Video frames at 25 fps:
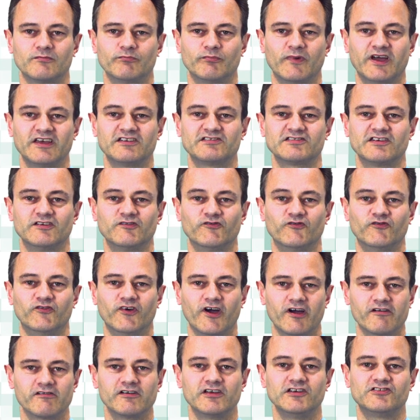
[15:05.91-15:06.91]
makes it
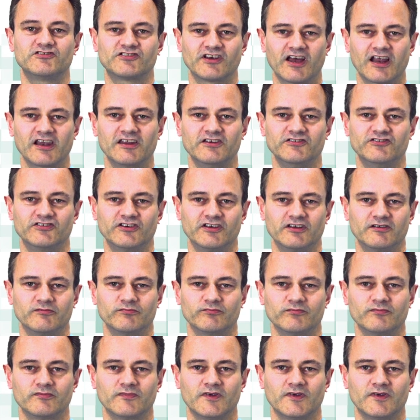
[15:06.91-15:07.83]
very challenging,